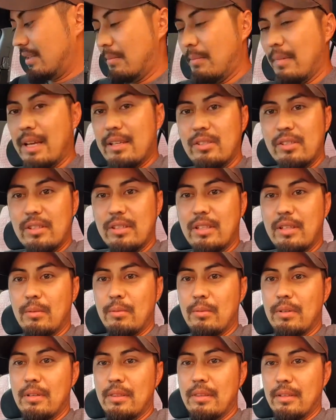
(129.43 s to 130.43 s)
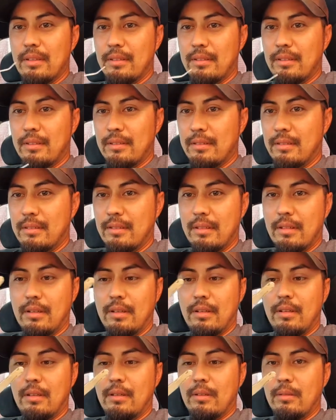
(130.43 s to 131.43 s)
the matching key with it,
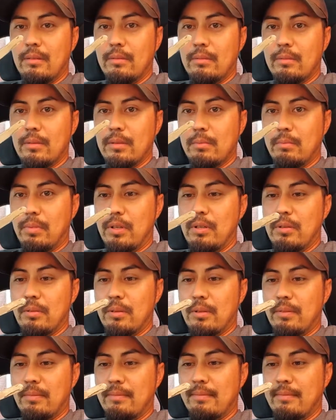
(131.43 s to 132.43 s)
was broke